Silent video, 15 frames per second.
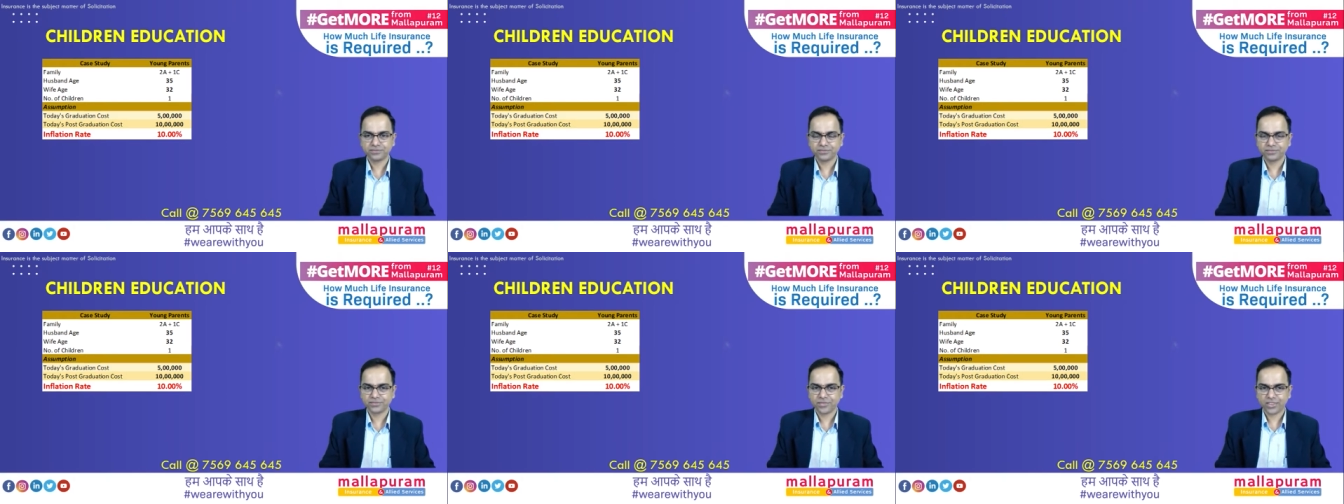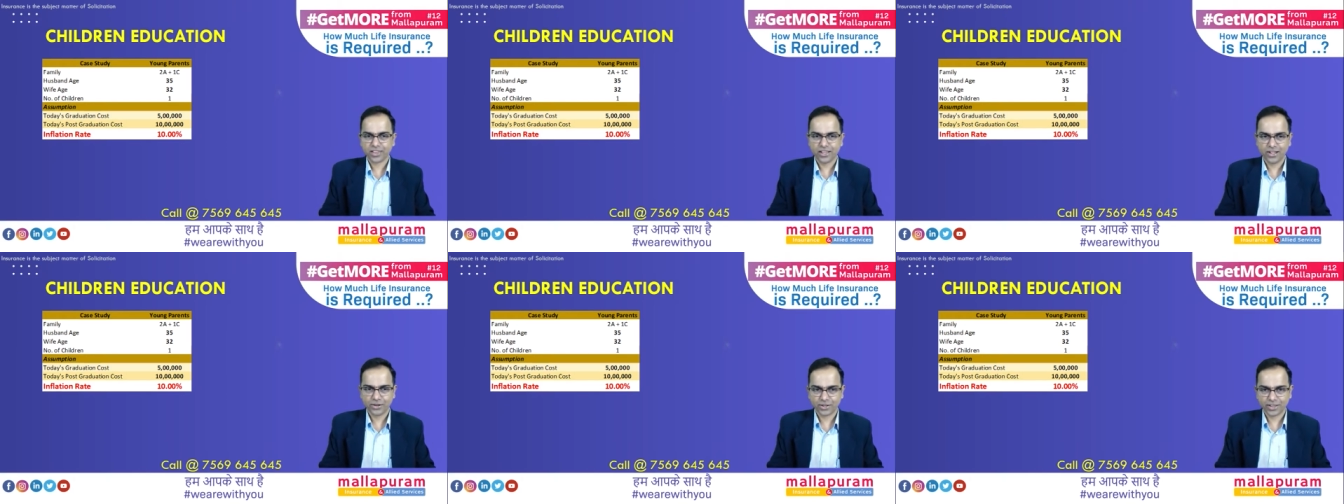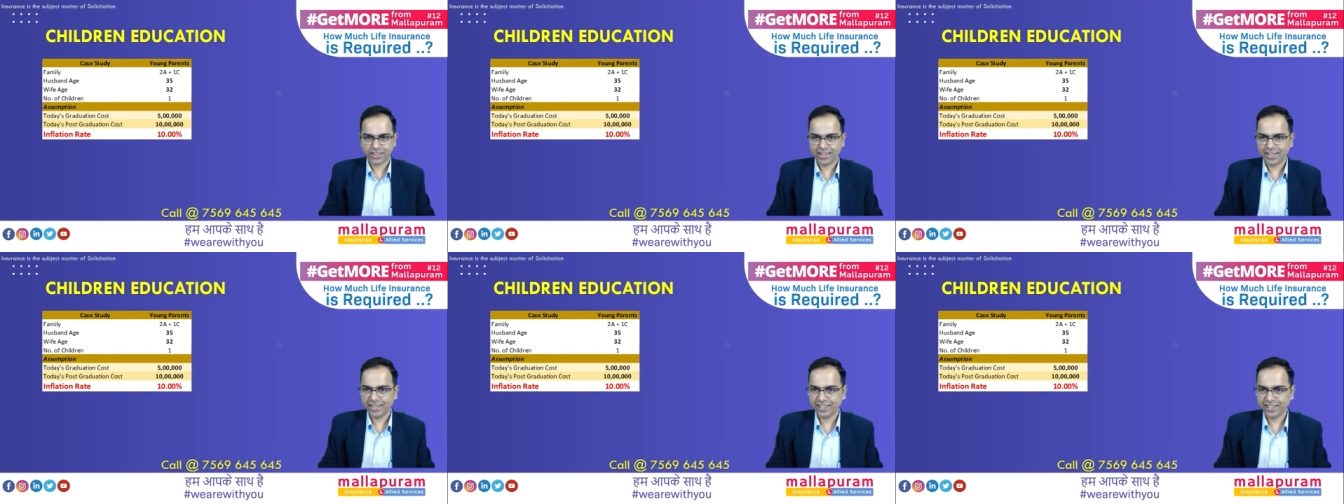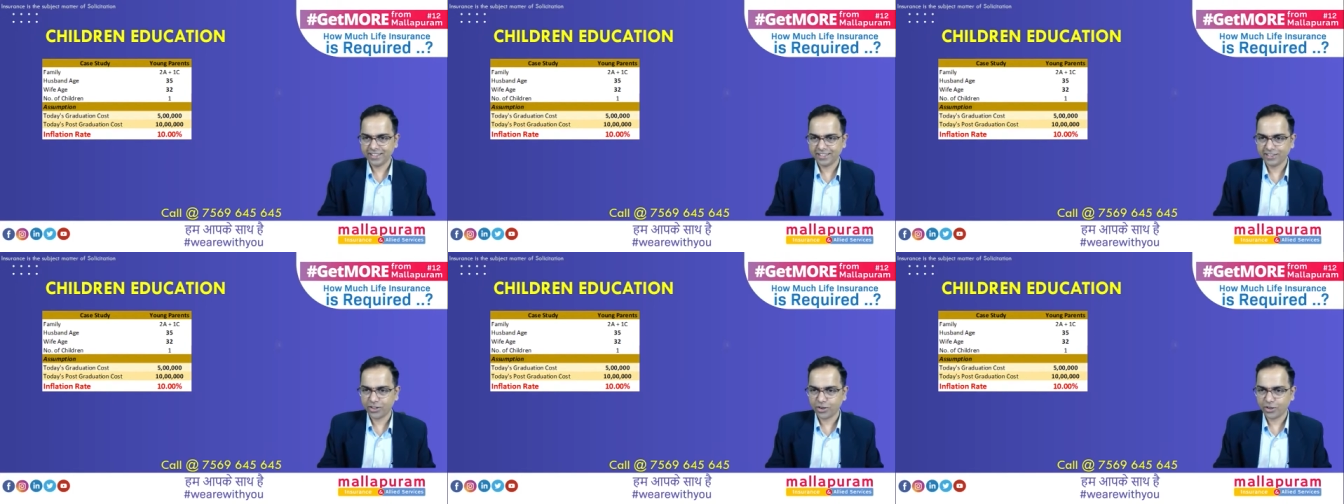
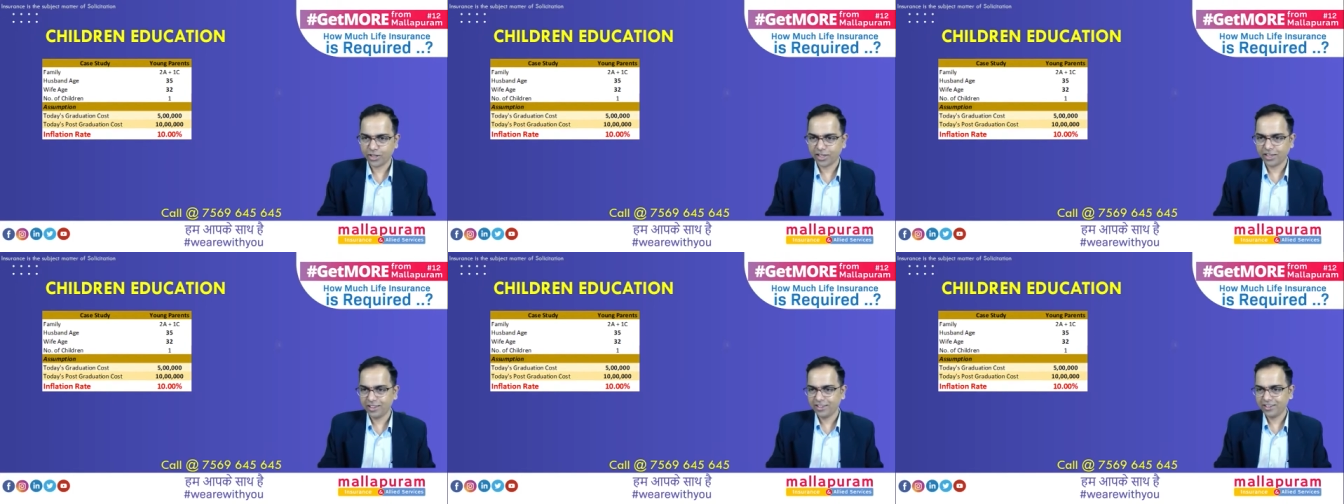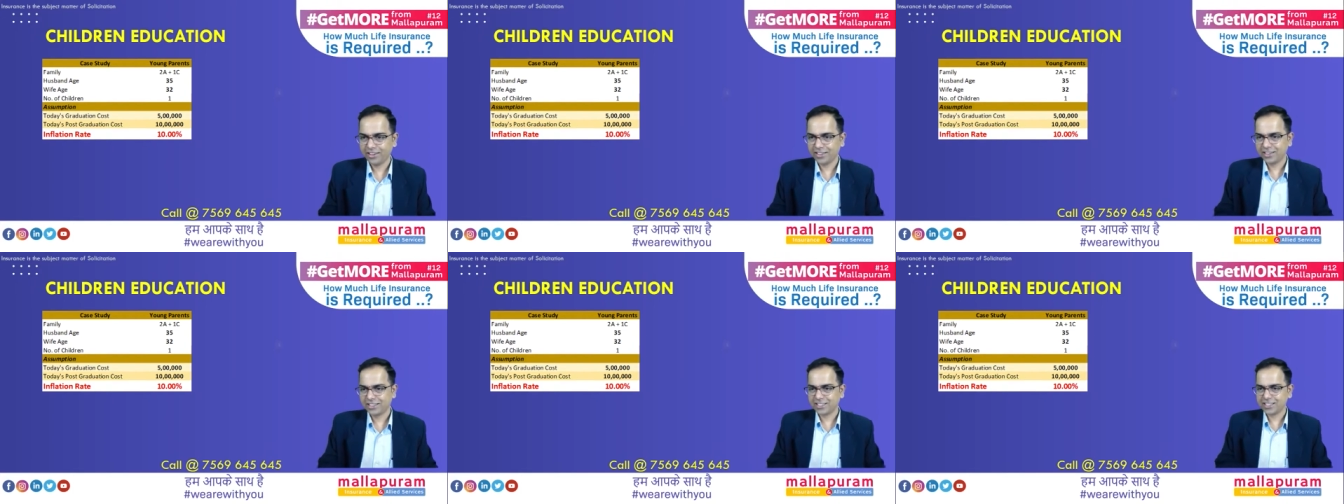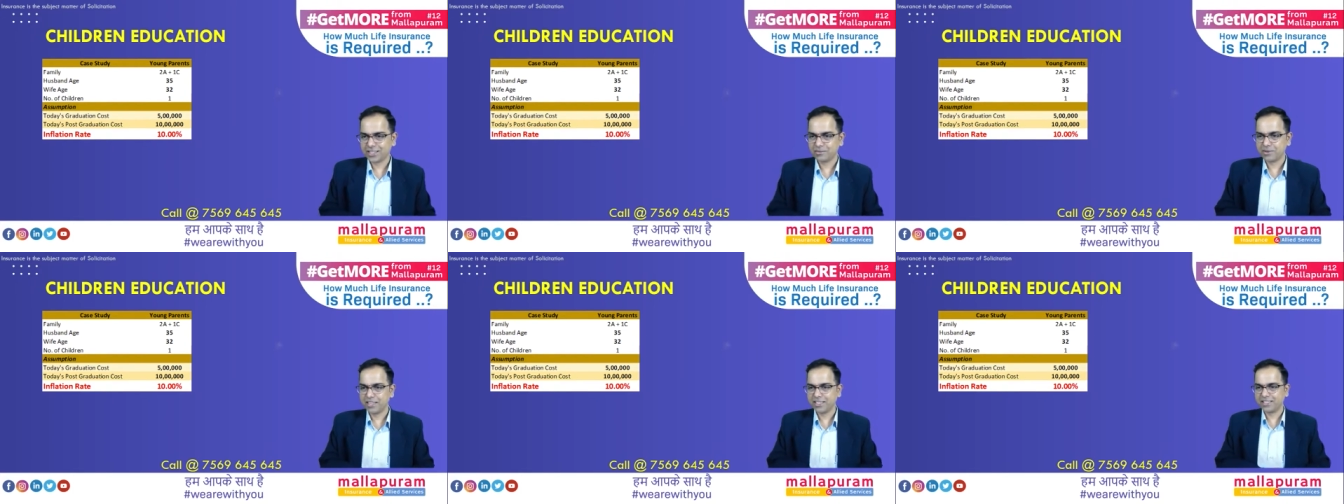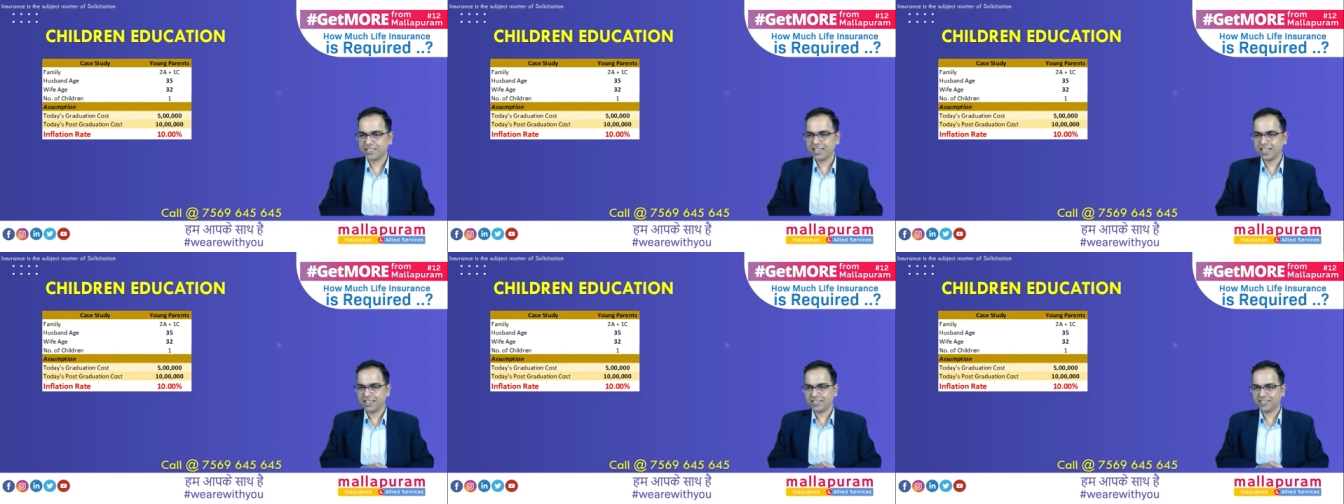Okay, somebody
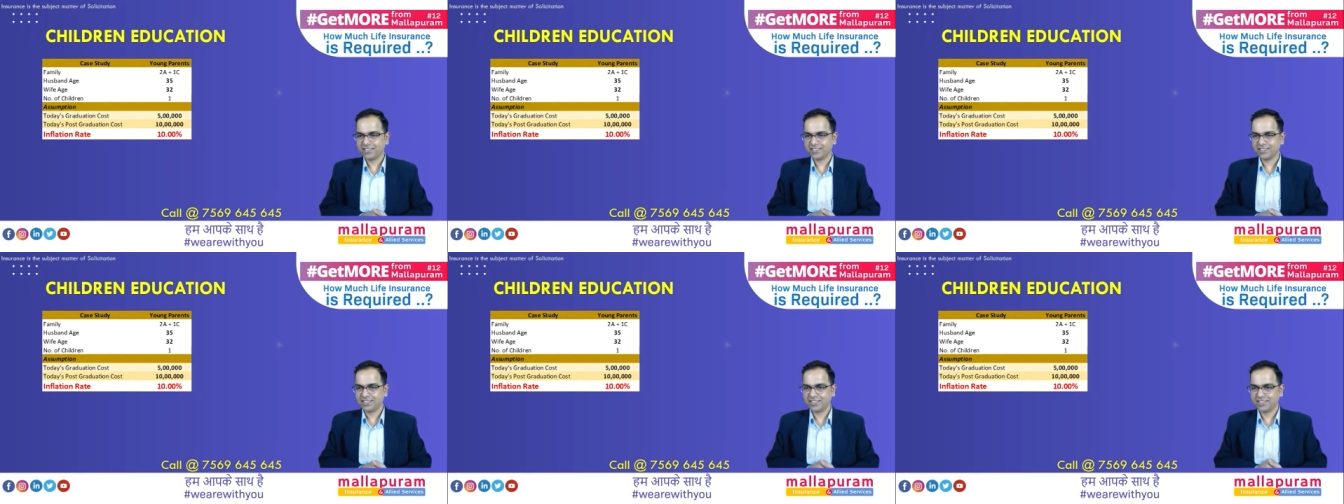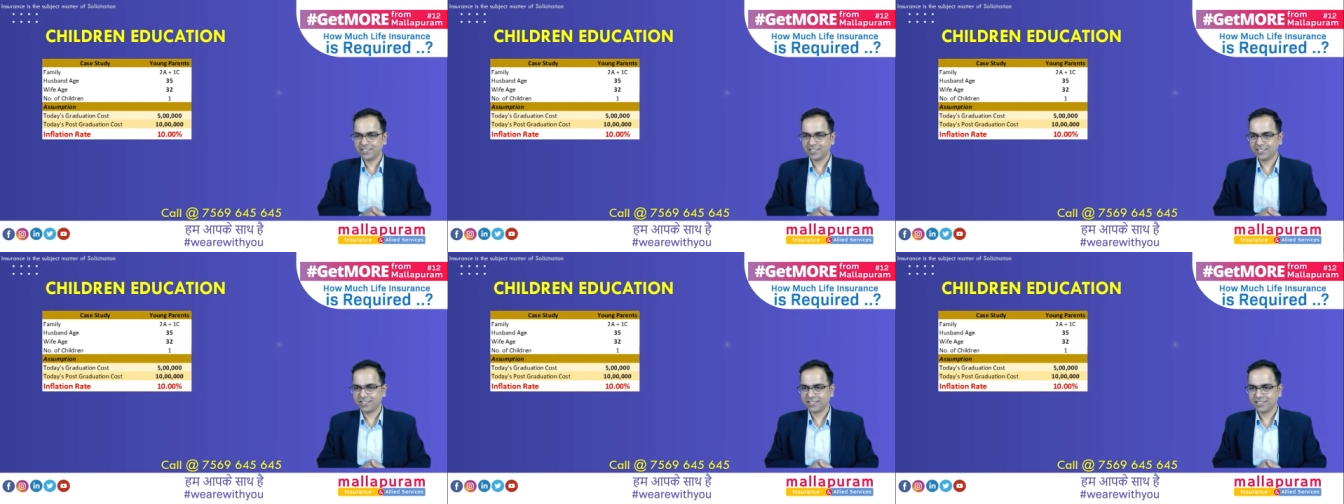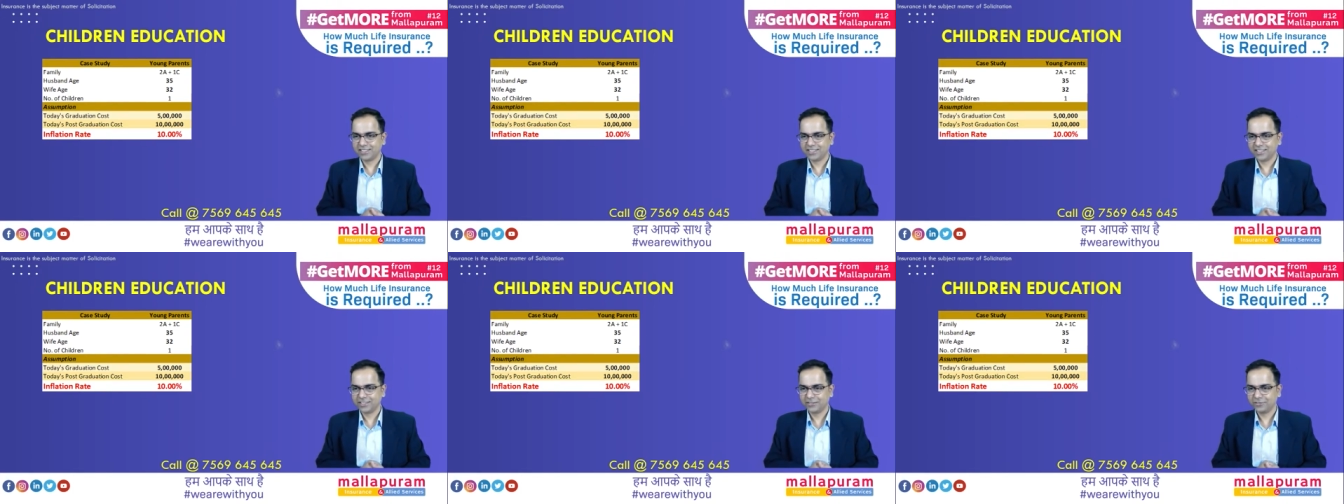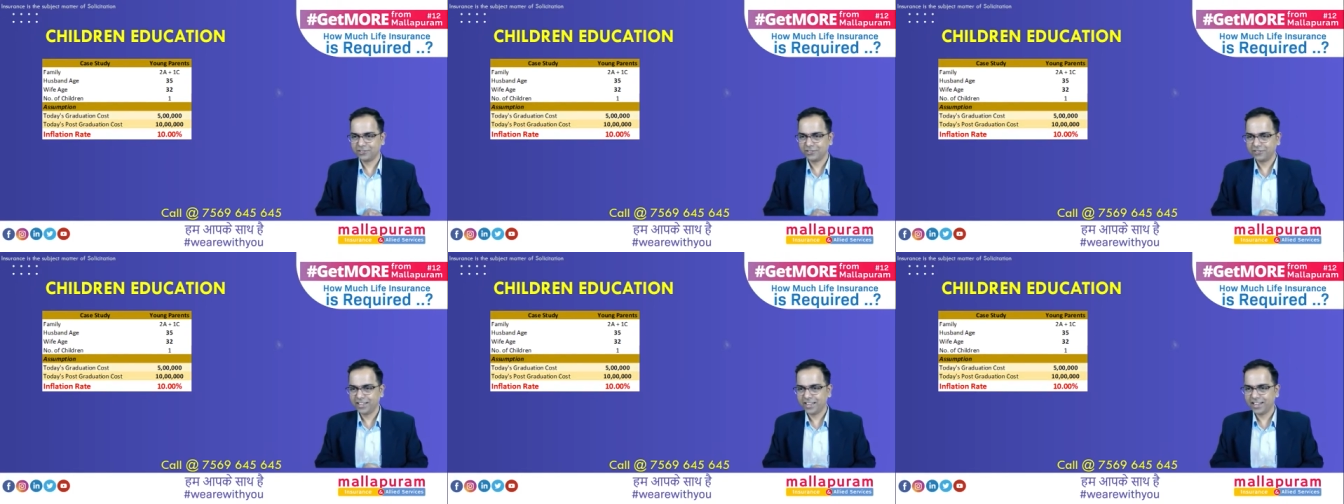says it is
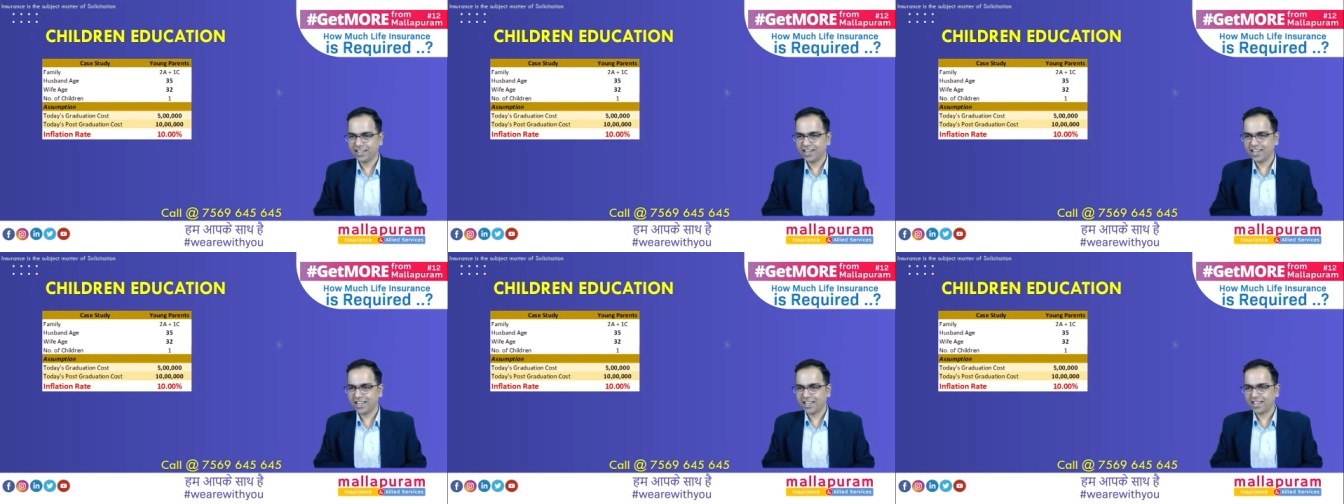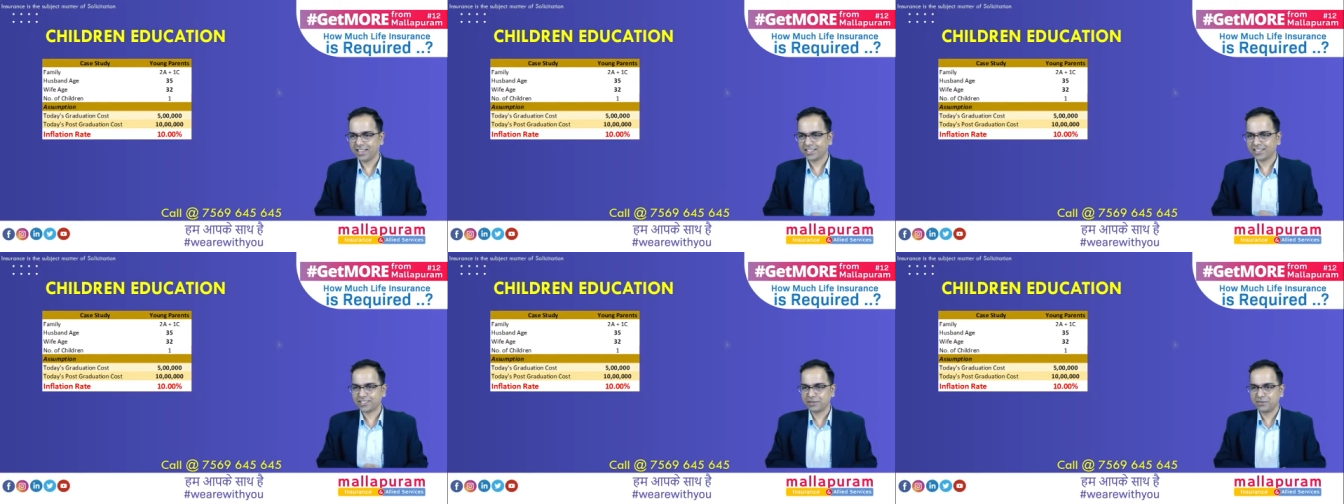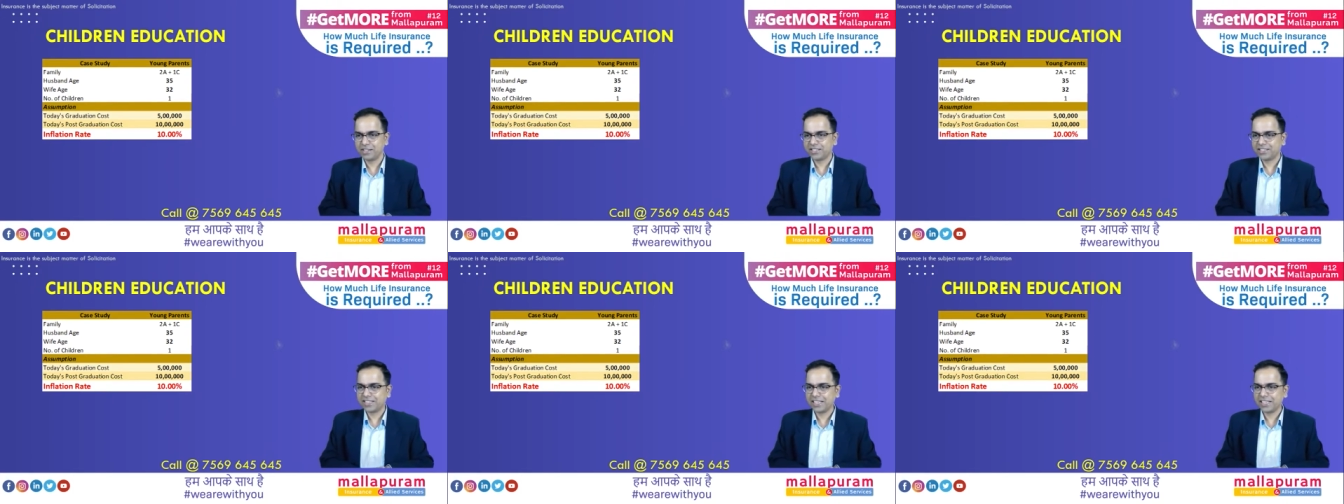15 lakhs, somebody says